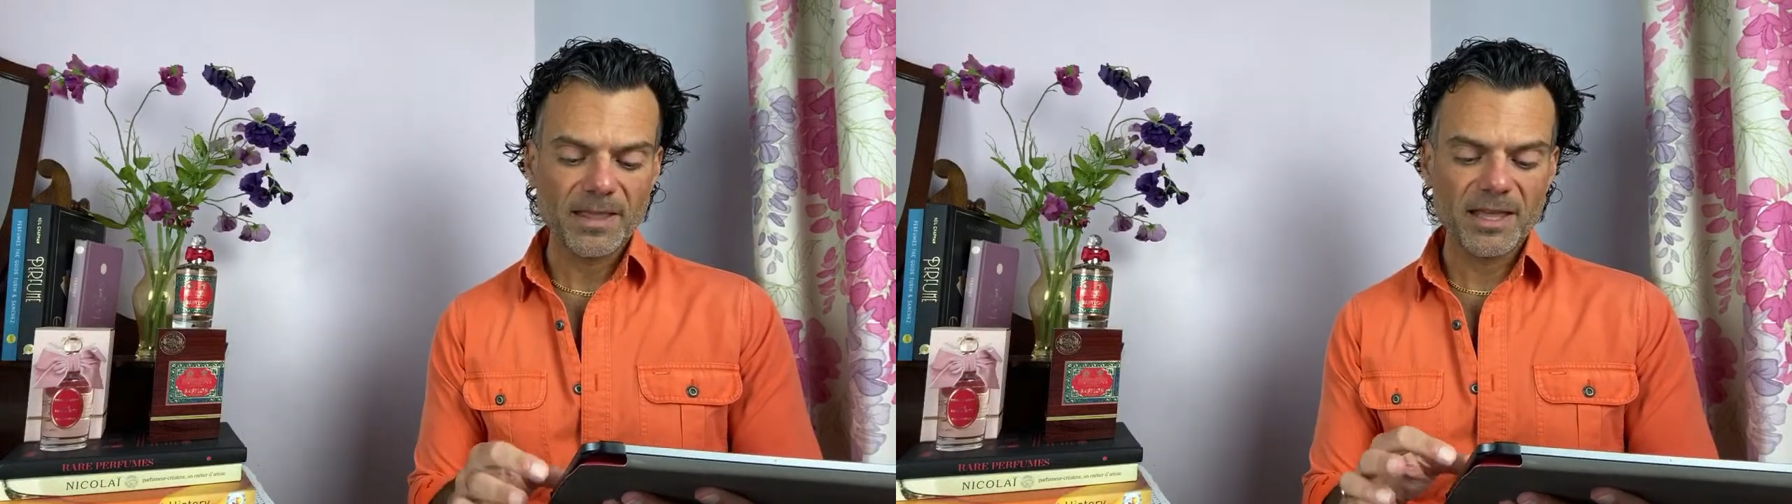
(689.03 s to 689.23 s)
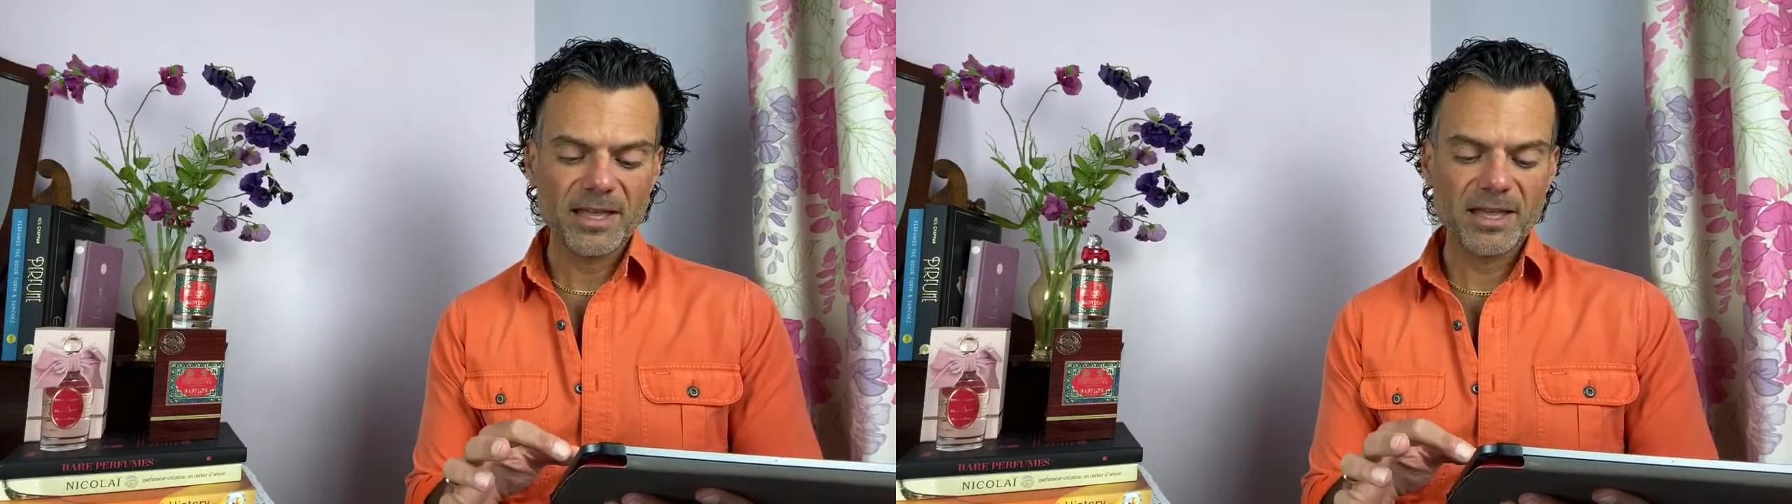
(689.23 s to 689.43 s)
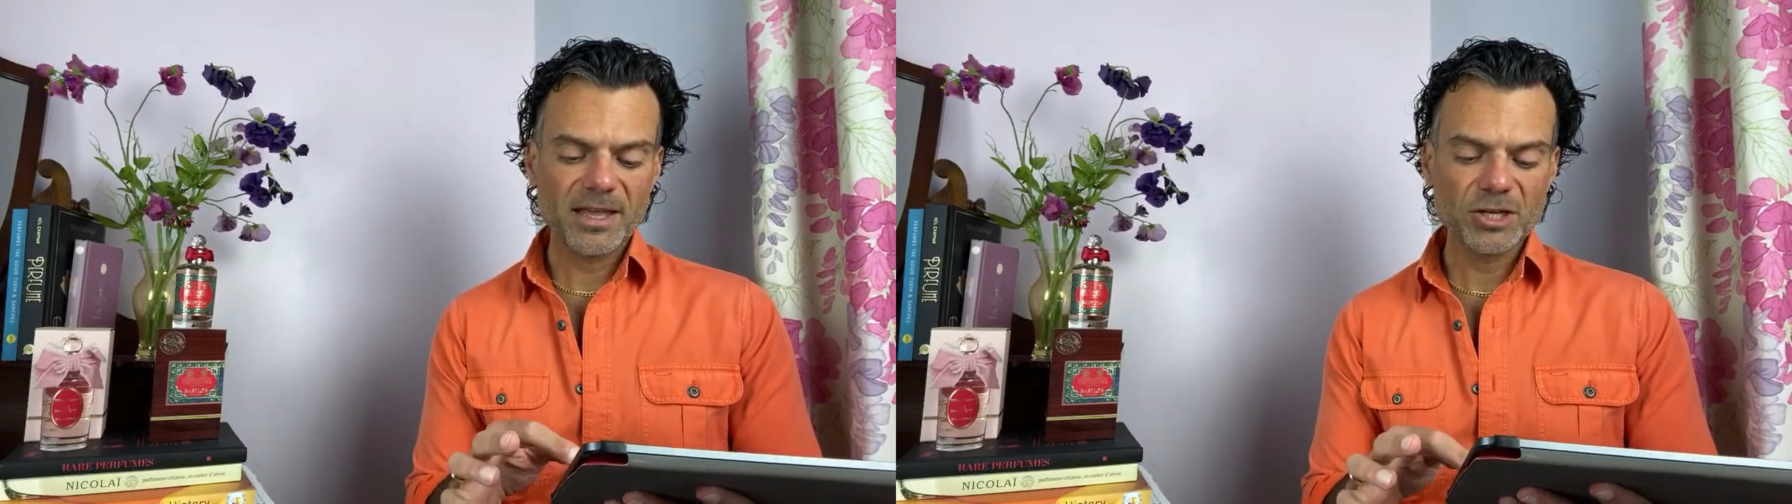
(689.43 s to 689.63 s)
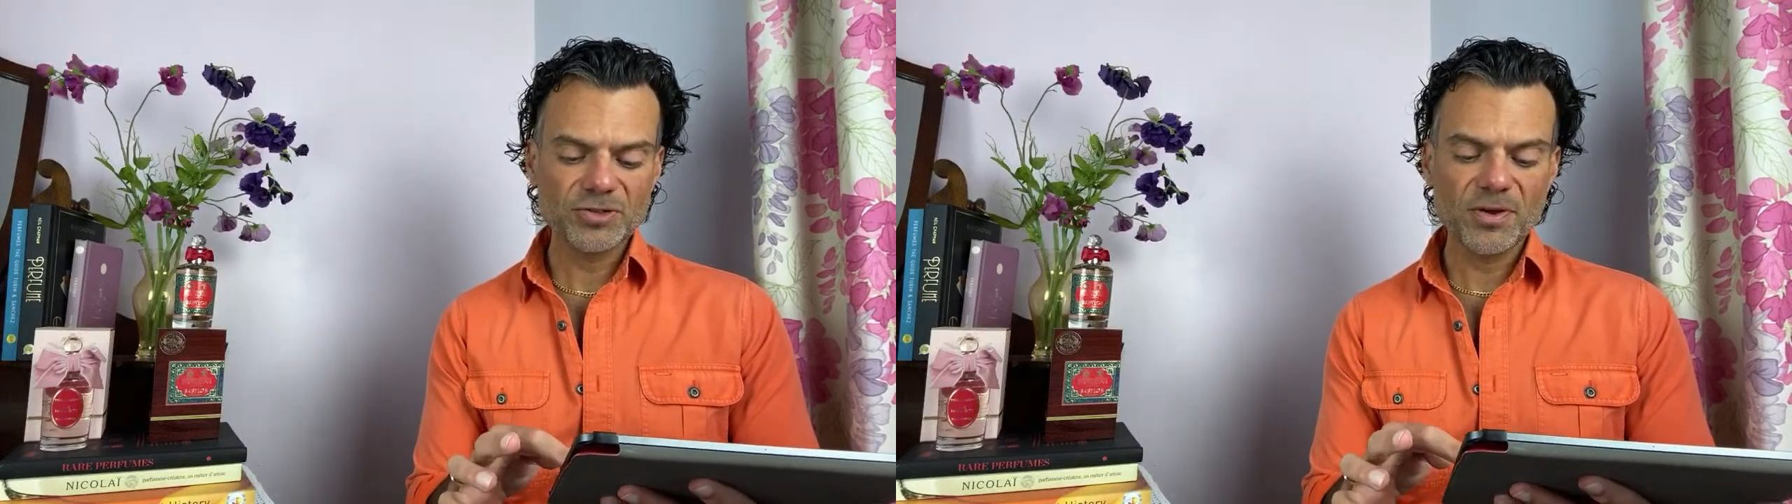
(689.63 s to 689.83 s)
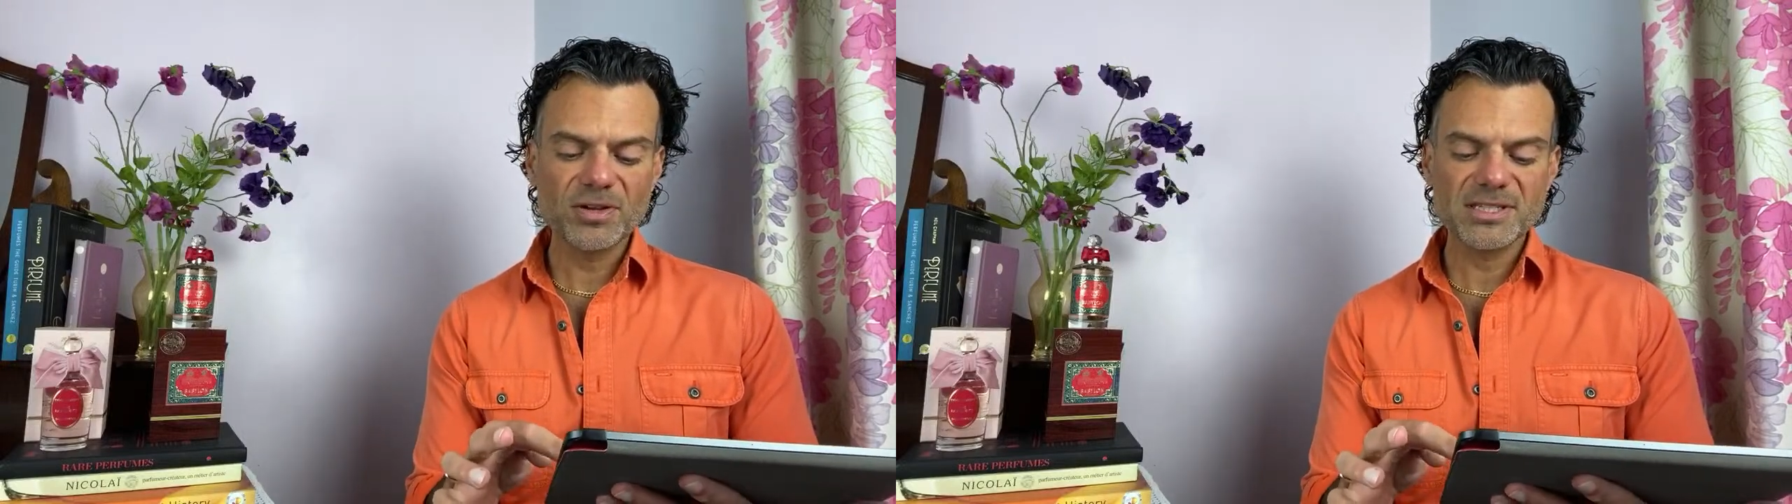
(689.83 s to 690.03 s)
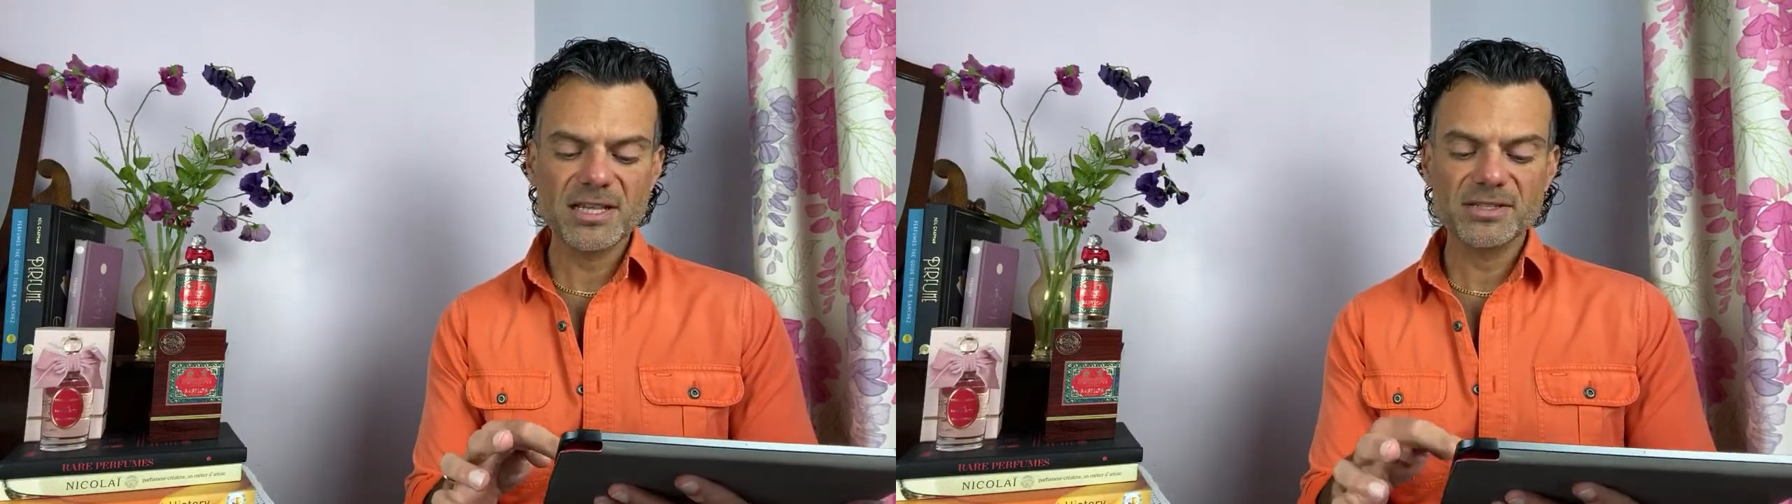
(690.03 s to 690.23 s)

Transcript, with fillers: Uh, Ashfaq says,